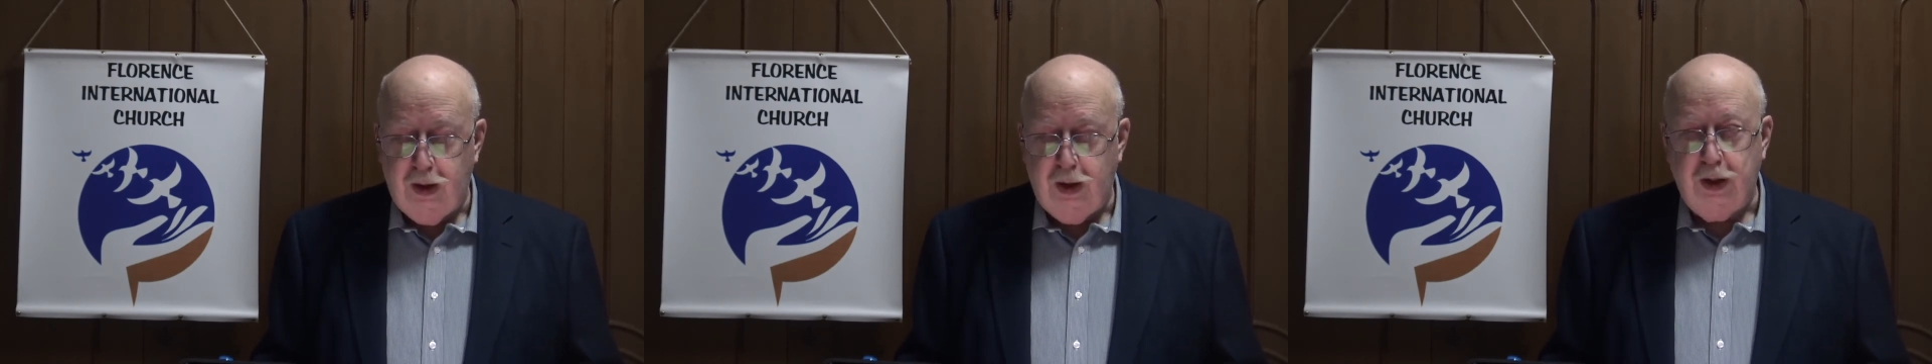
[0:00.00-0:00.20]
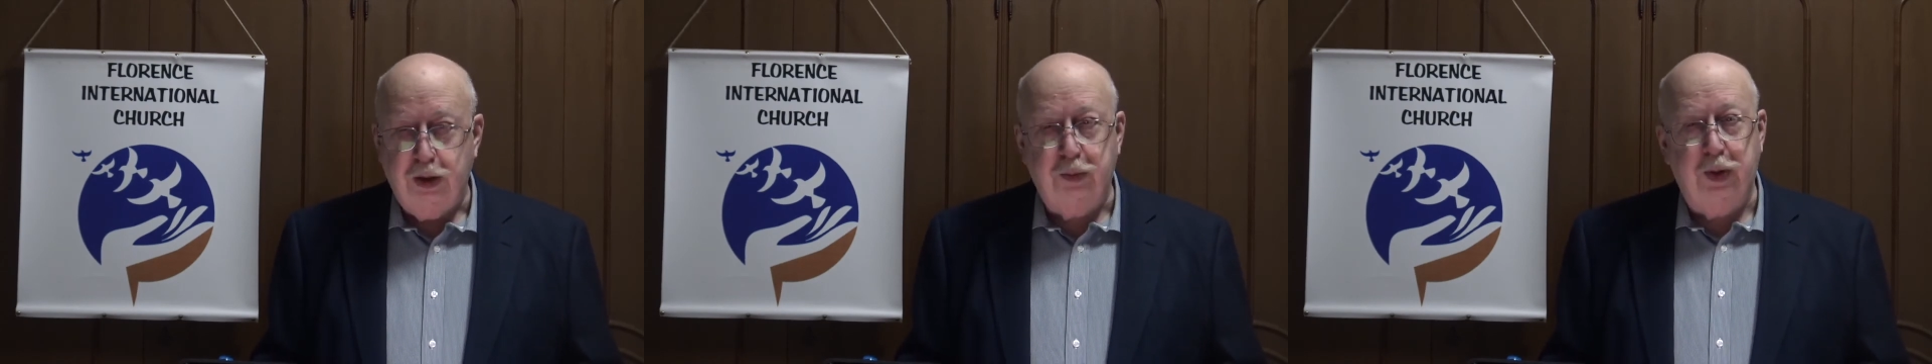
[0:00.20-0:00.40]

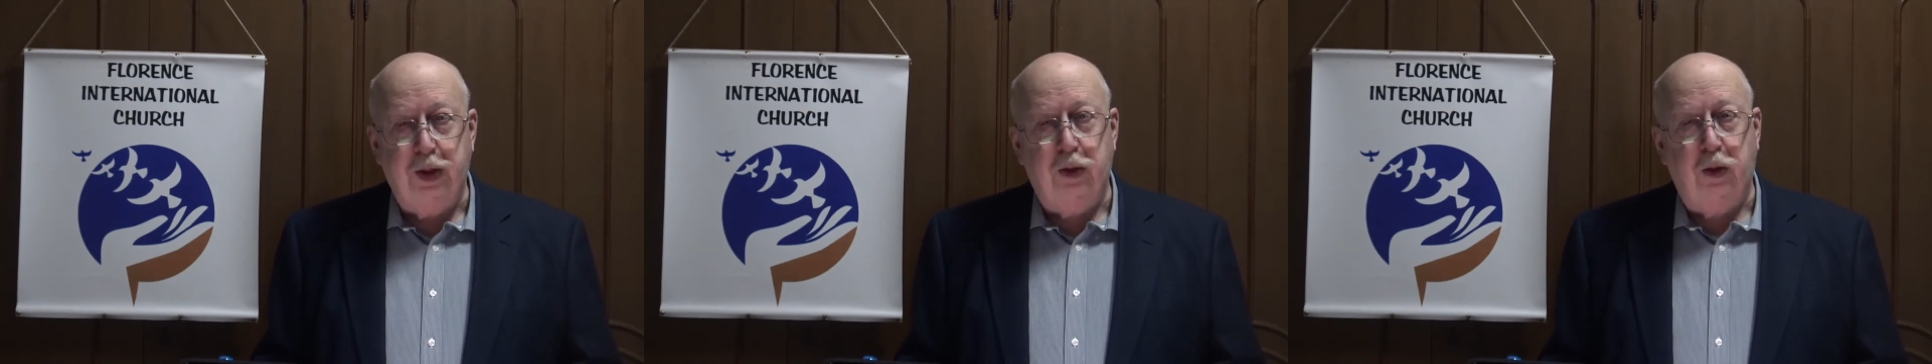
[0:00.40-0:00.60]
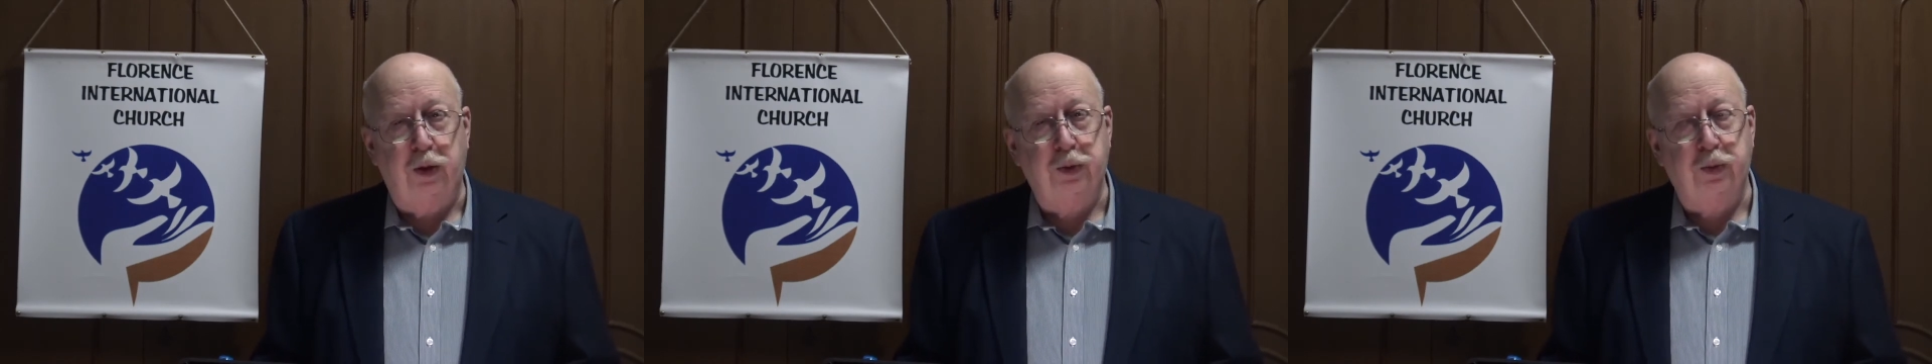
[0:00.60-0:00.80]
is
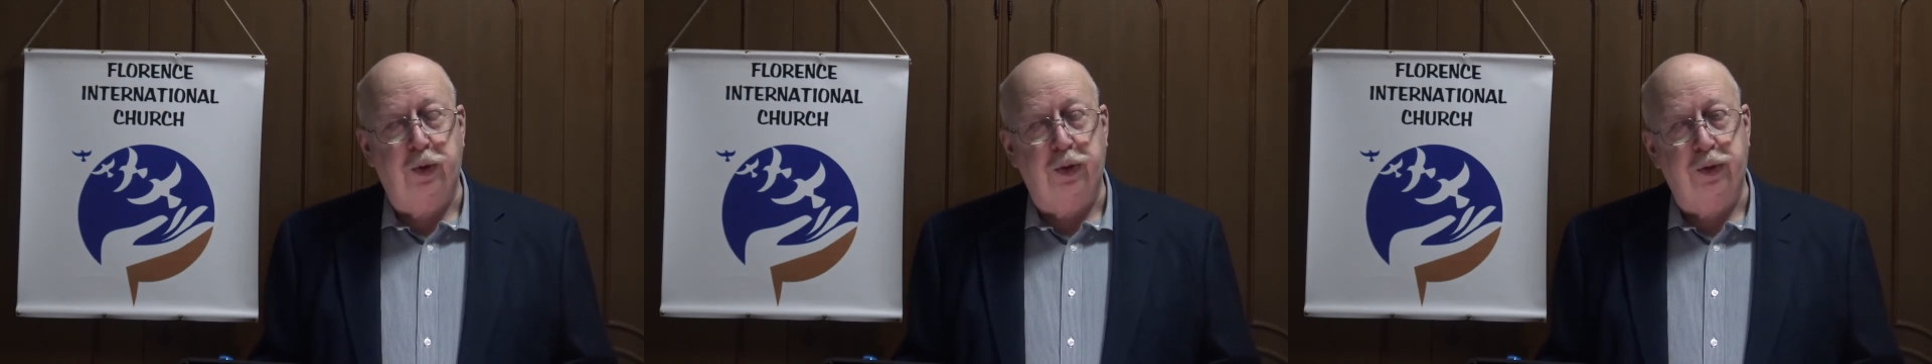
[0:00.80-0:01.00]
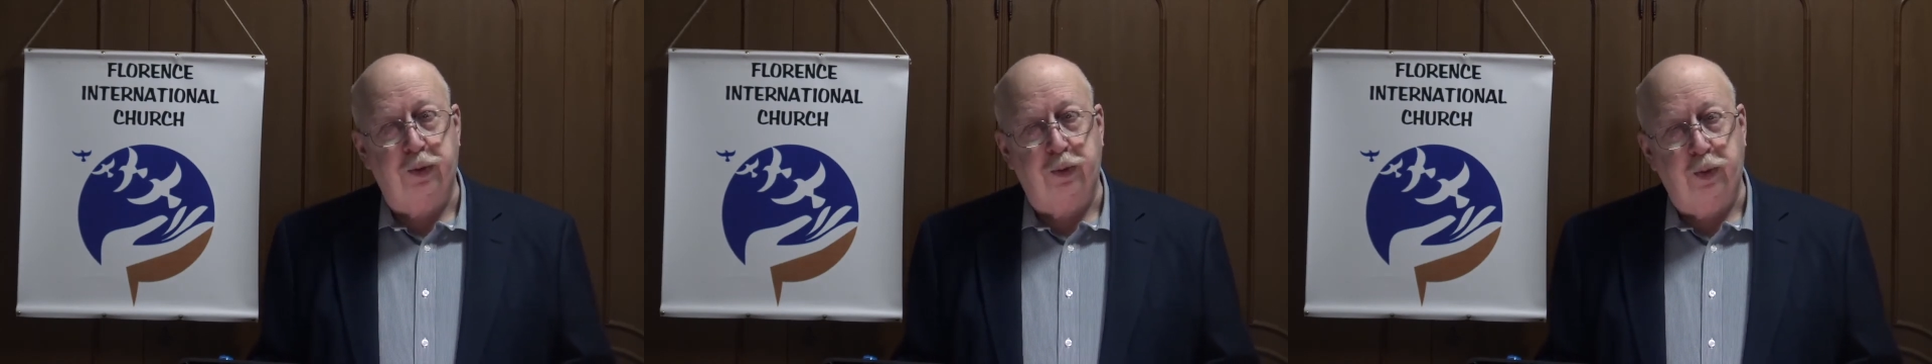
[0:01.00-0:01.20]
because
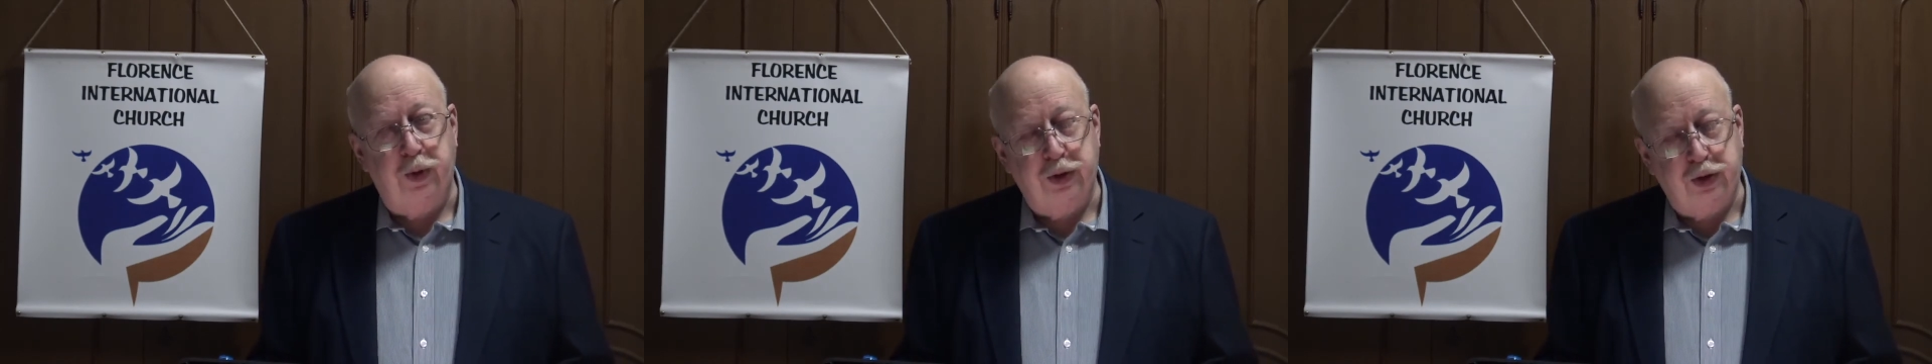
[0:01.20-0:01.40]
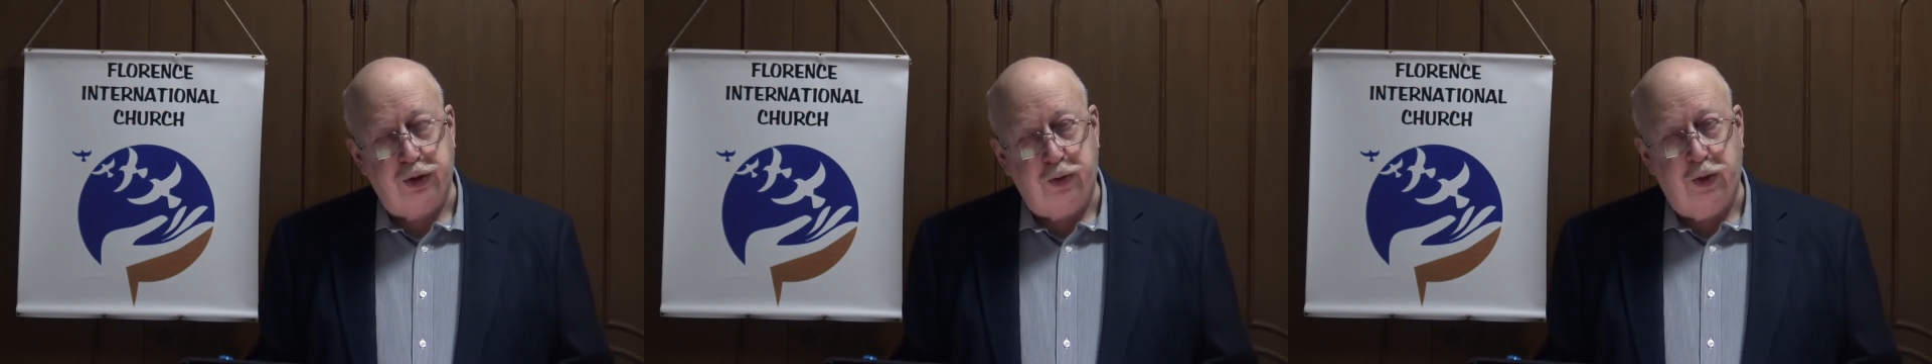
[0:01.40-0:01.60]
with the
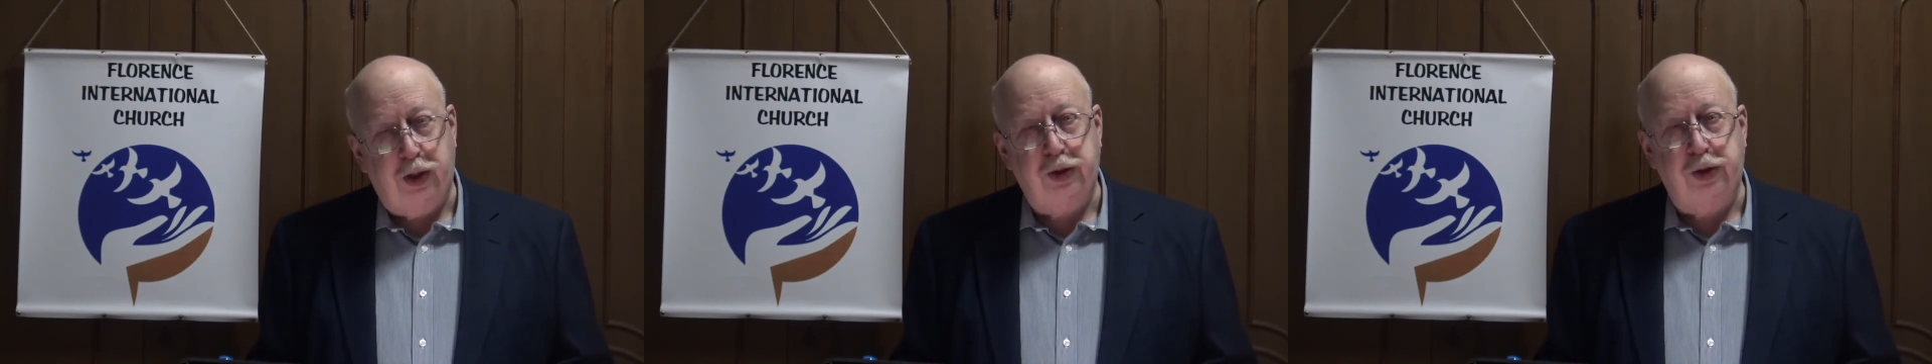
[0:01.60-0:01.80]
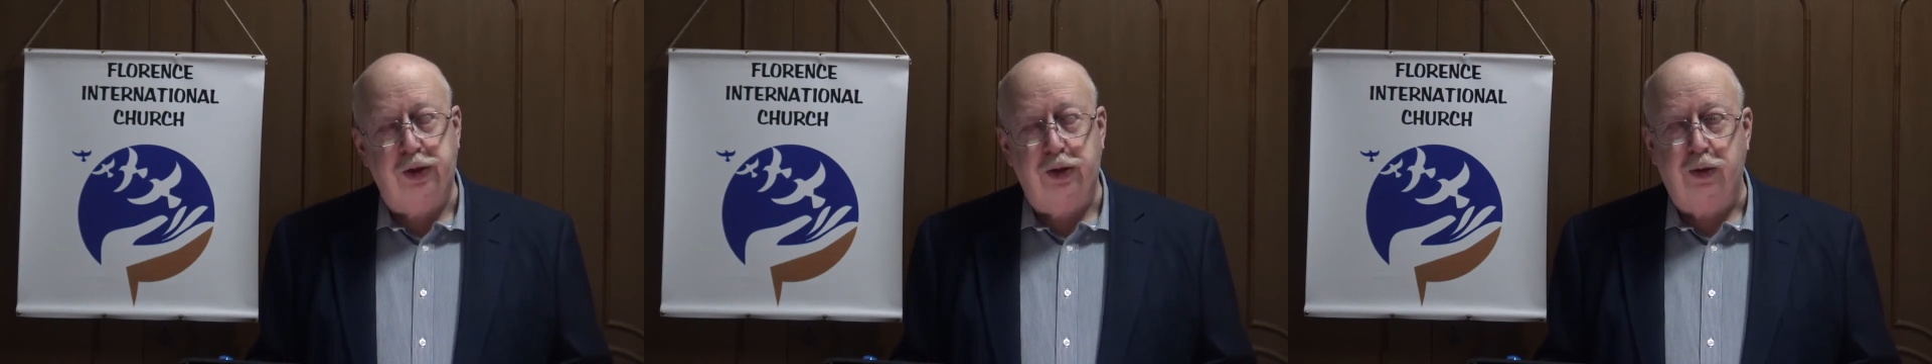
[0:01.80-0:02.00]

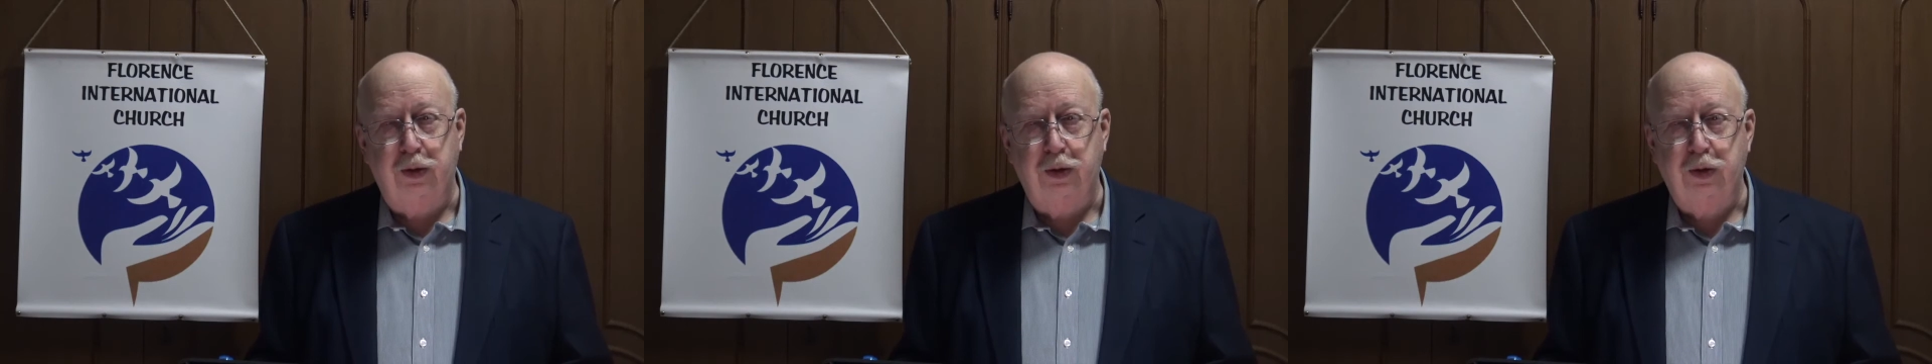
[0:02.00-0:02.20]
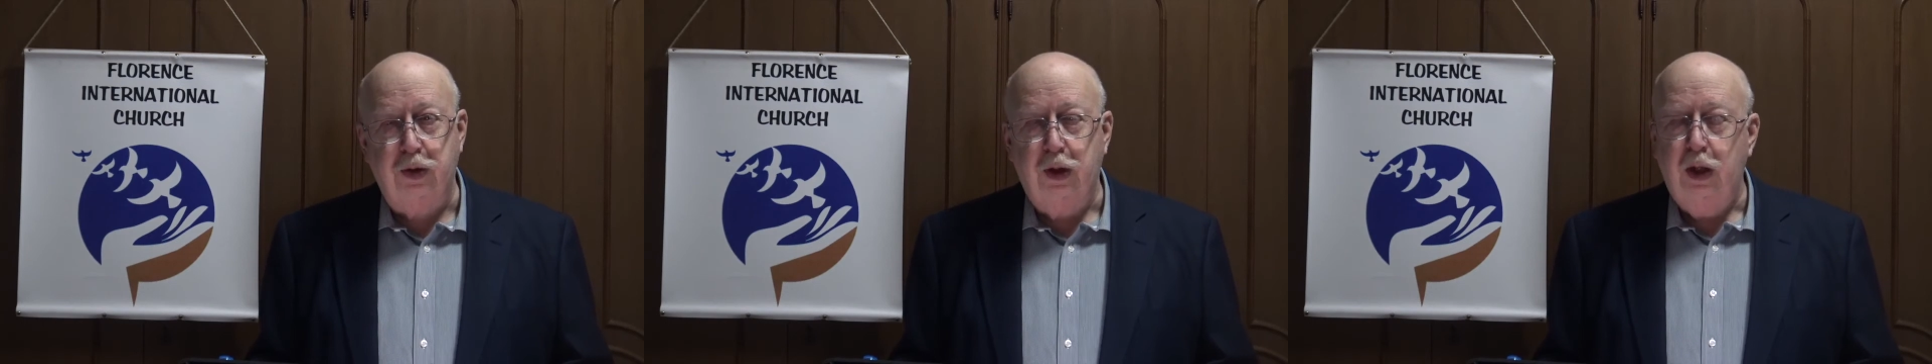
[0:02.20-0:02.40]

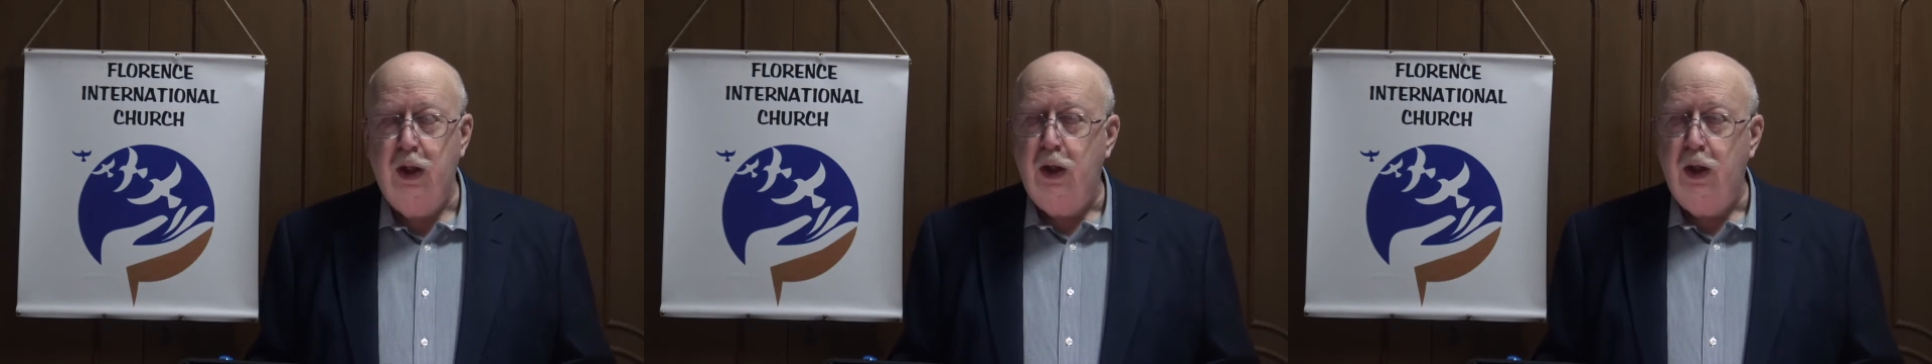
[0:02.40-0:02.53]
restrictions,